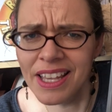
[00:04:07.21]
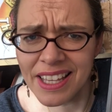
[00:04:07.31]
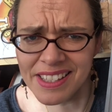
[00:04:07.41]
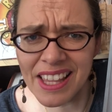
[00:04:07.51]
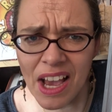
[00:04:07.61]

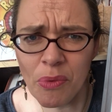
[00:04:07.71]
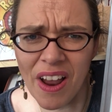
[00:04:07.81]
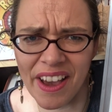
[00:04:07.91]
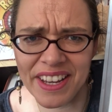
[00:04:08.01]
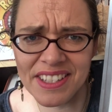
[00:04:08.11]
Is that
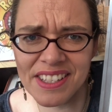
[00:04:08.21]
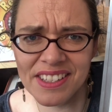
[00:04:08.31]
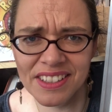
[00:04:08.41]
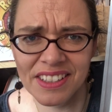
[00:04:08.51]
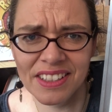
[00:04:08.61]
right?
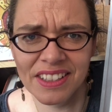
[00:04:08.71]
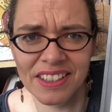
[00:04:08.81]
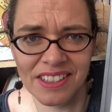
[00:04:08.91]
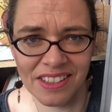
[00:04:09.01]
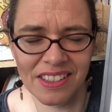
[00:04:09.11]

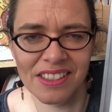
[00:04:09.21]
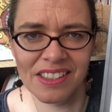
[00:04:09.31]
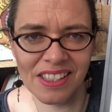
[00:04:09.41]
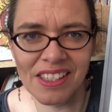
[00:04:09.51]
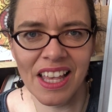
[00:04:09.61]

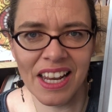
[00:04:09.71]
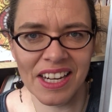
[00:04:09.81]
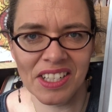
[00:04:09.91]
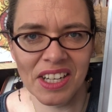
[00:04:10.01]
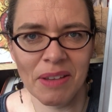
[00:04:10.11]
Does that
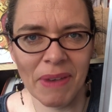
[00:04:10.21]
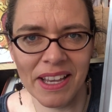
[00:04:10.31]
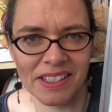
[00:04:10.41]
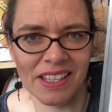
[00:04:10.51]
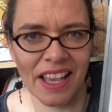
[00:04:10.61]
actually
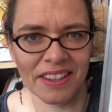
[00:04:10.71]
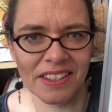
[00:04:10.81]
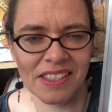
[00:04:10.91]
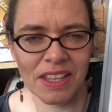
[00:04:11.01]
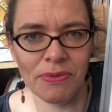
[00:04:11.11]
make
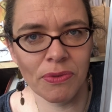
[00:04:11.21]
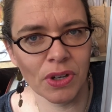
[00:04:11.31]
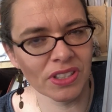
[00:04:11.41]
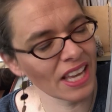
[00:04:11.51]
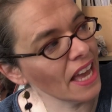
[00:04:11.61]
sense? If you've
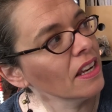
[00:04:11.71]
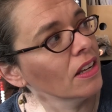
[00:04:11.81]
got 10